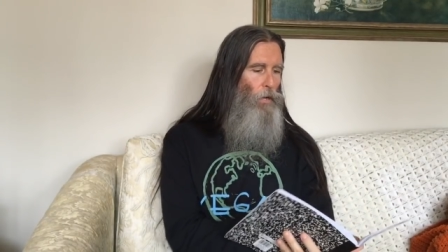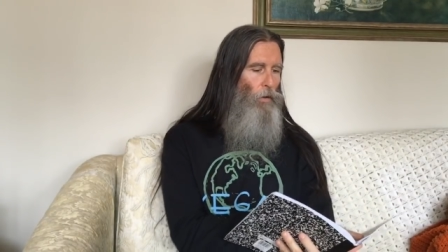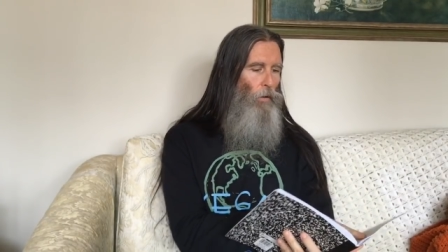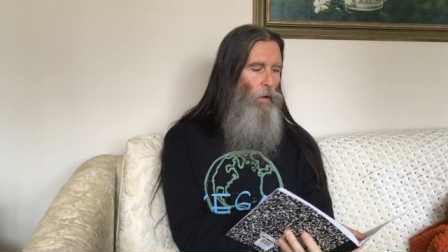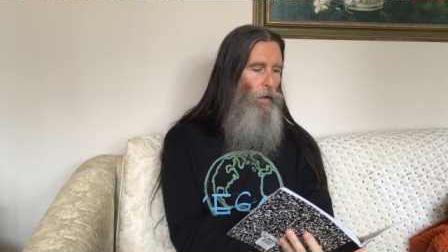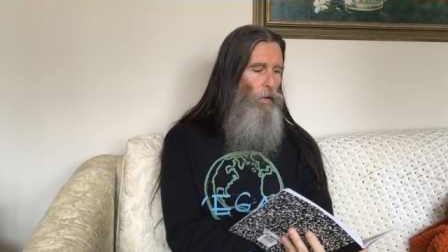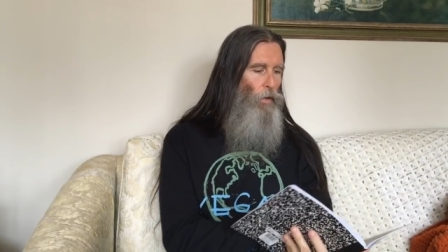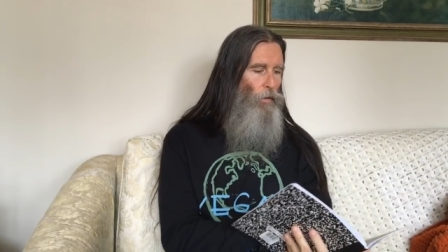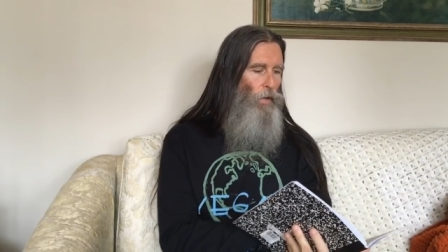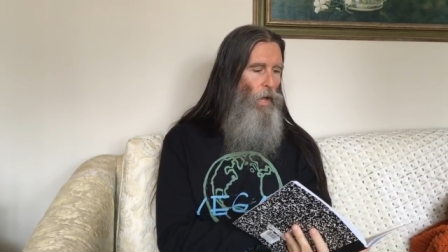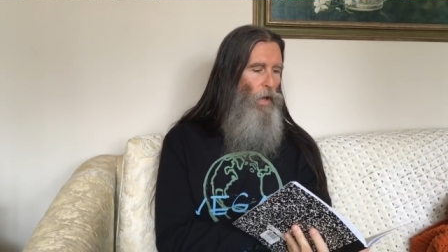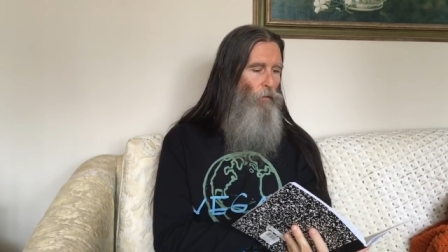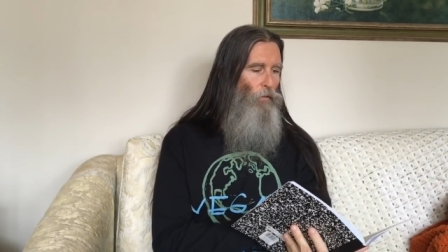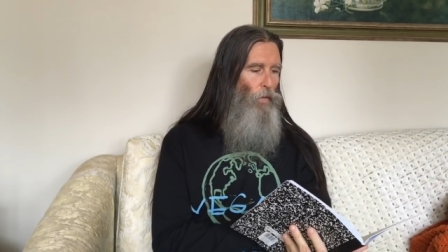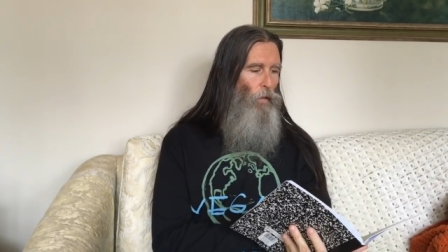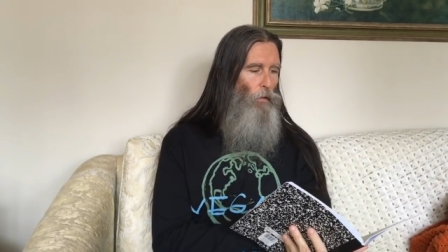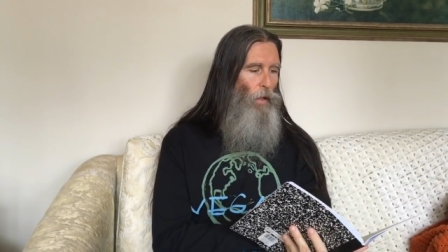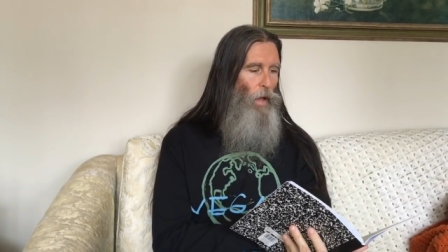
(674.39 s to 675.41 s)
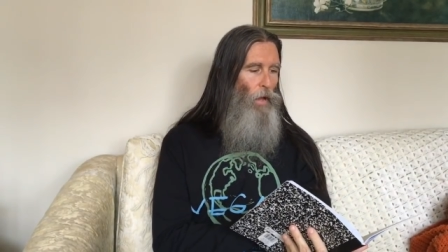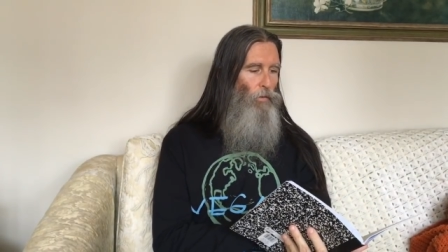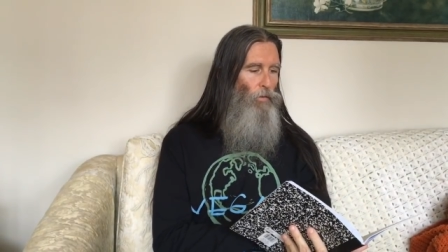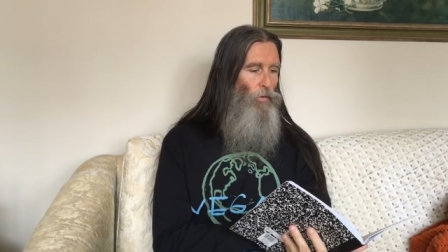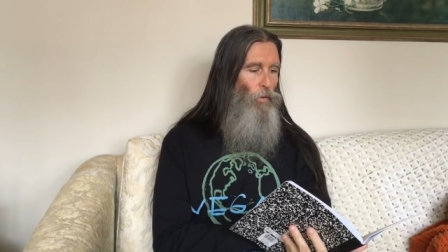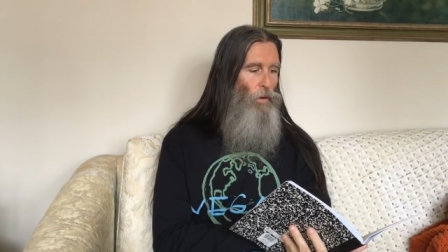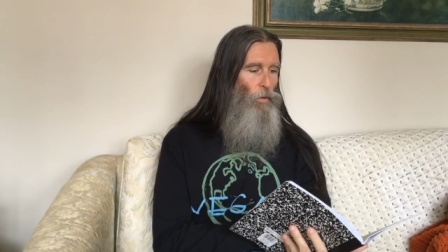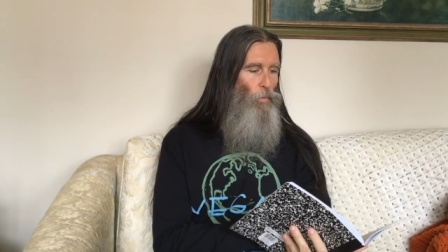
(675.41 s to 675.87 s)
You're like, okay, for the
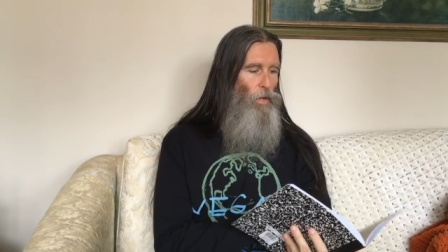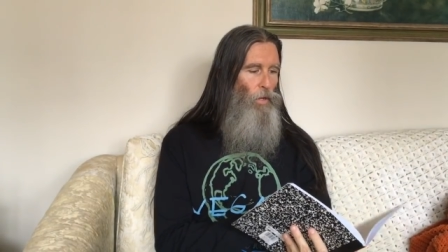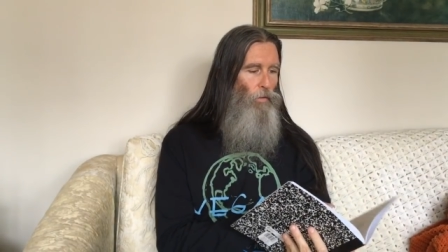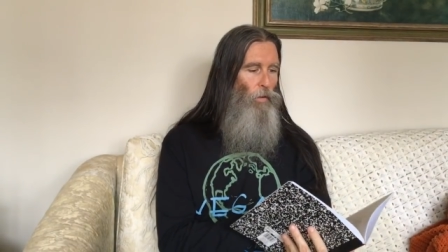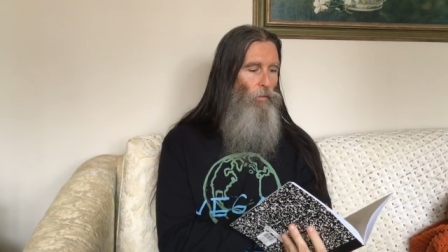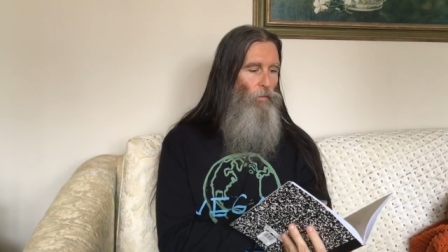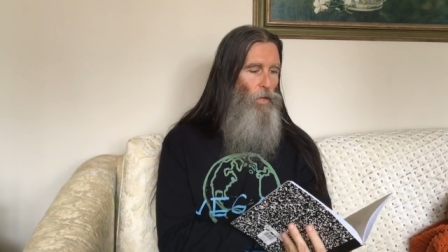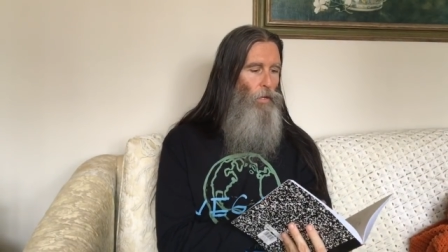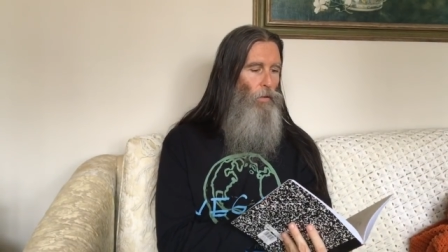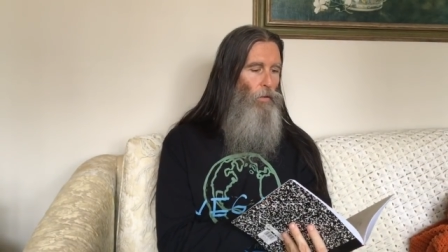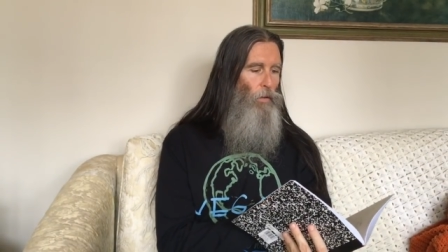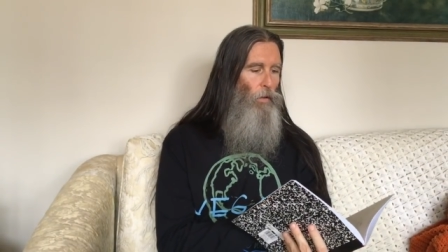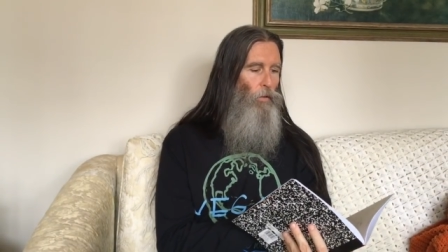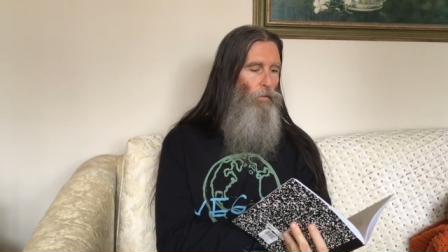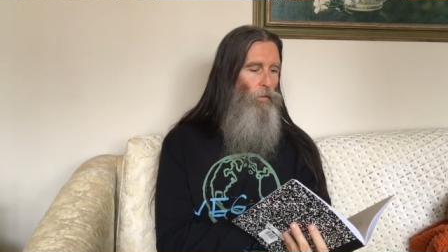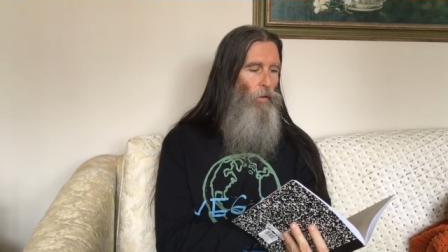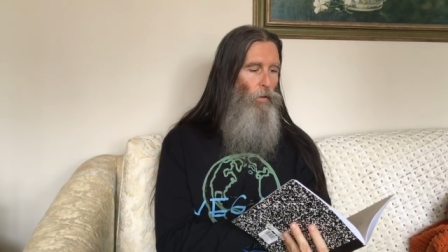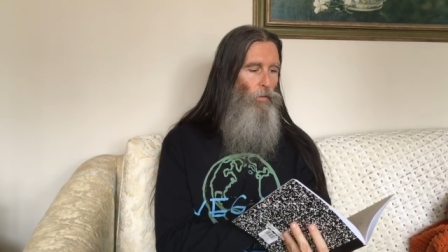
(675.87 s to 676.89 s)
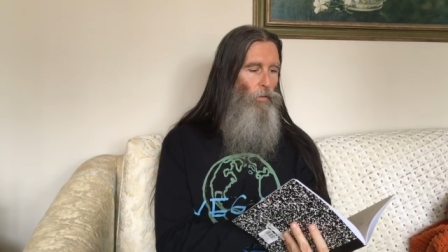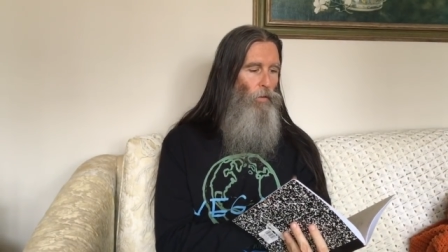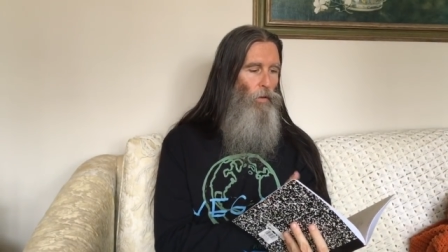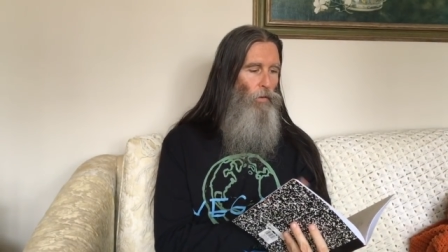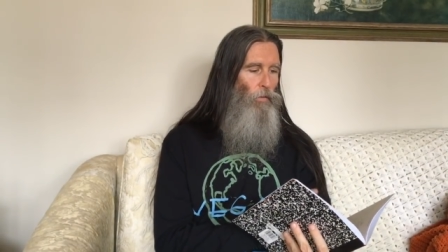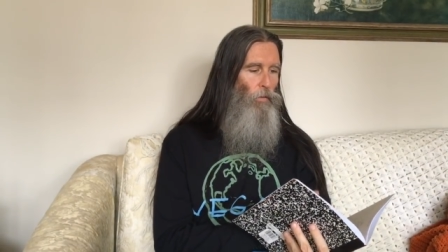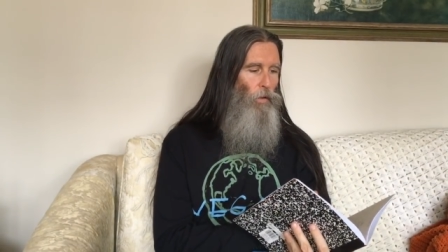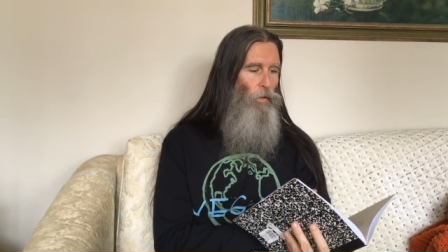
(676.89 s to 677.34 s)
last three weeks, I've eaten this, this,
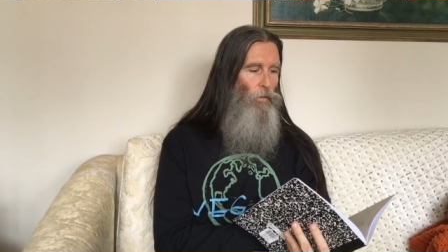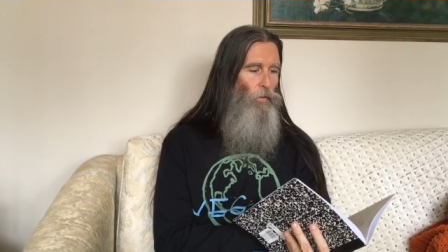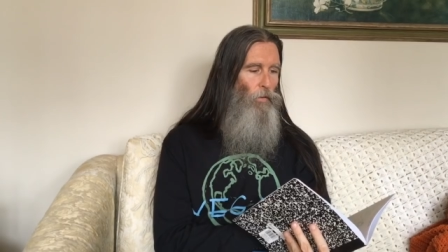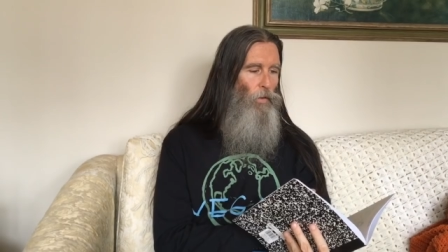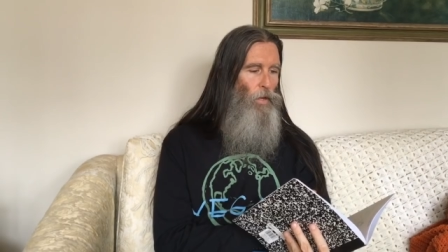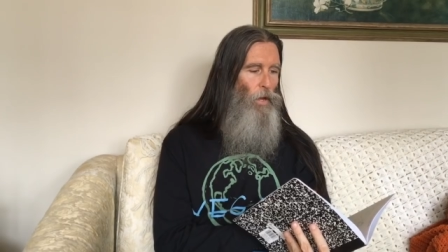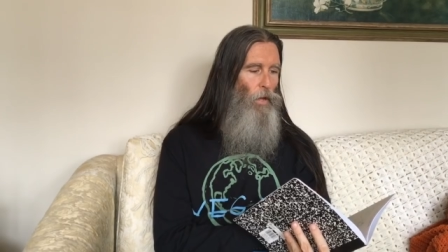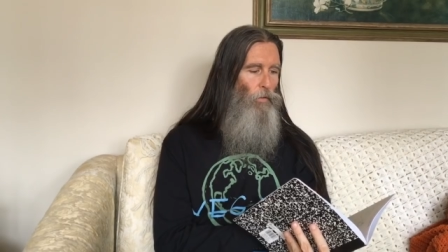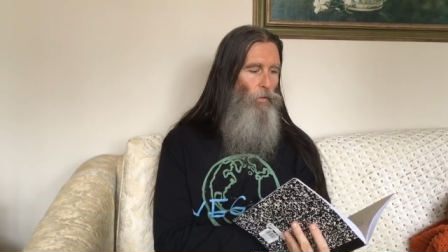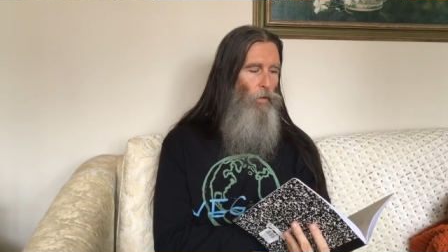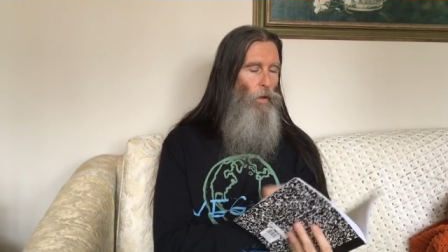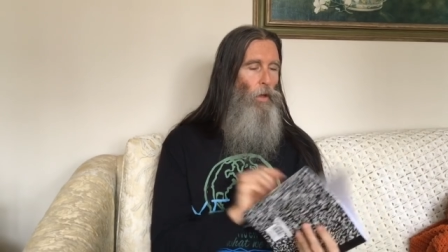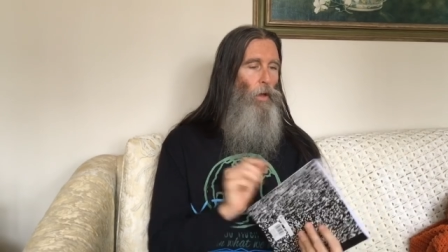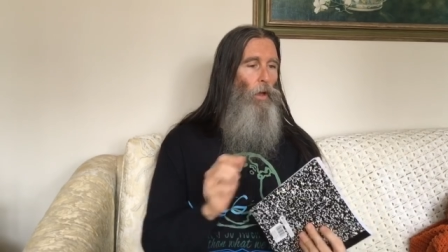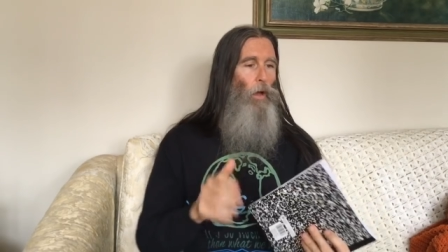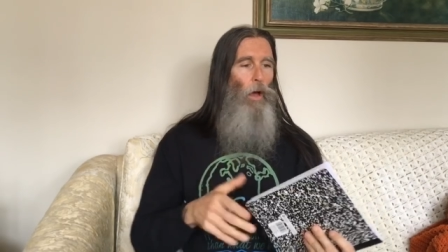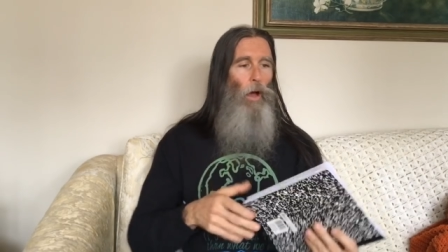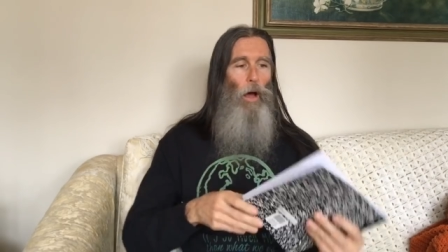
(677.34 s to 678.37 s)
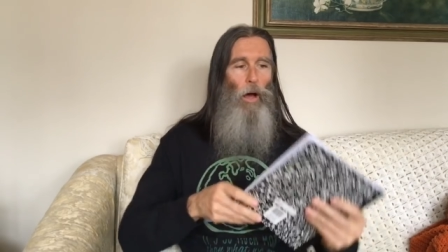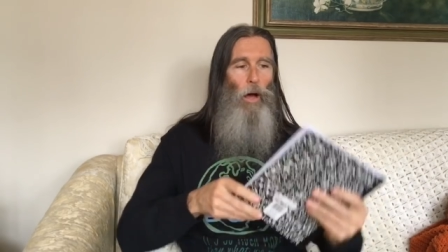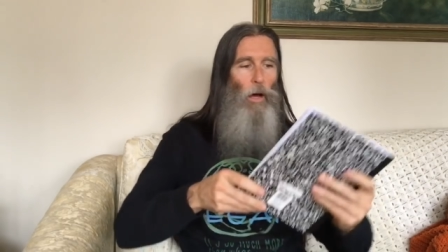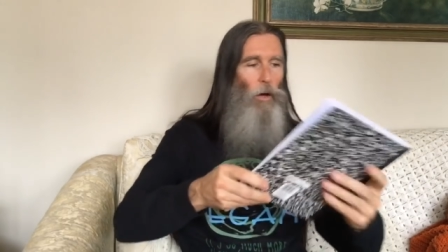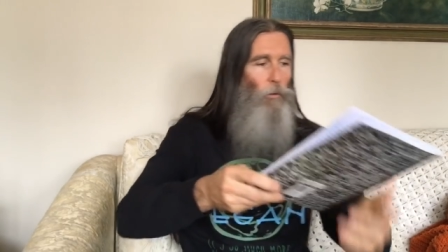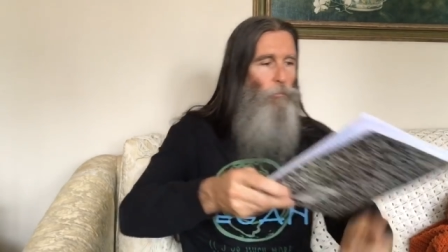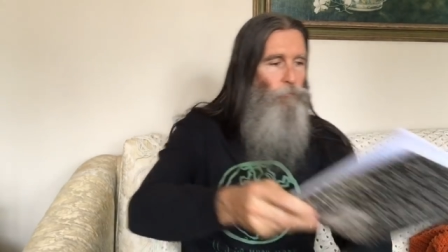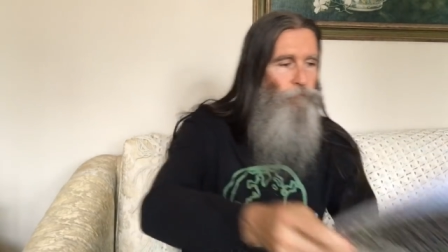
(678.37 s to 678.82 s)
this, this, and this.
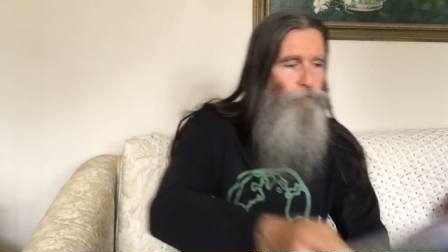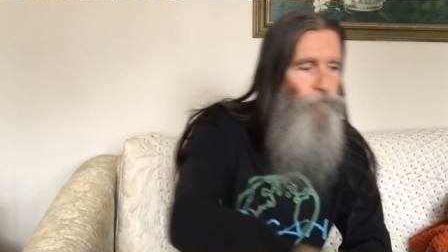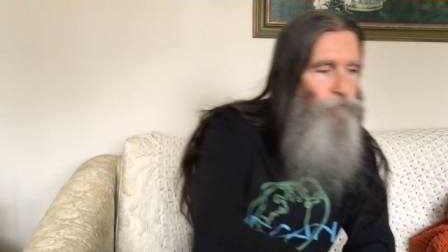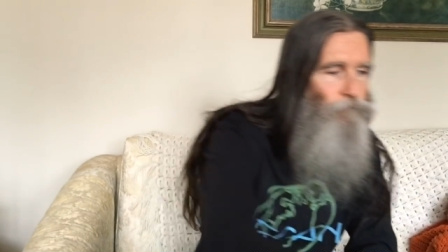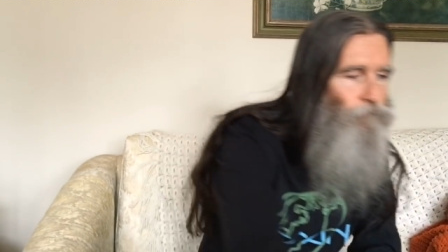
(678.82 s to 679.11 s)
Um,